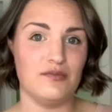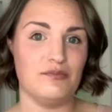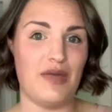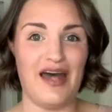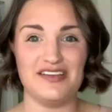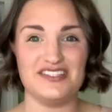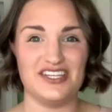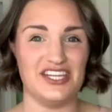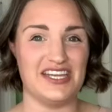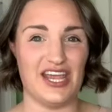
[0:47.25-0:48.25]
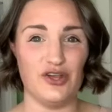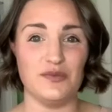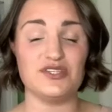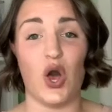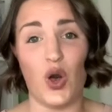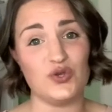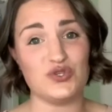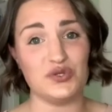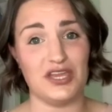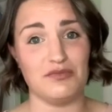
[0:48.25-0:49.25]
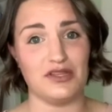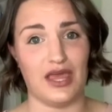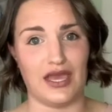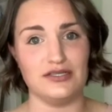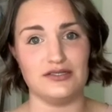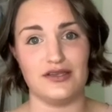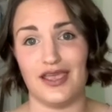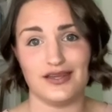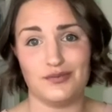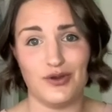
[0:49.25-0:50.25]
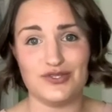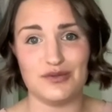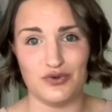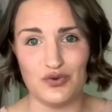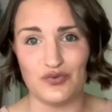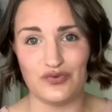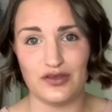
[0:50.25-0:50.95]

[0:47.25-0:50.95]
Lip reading: Palestinian Arabs also claimed the land and opposed the move.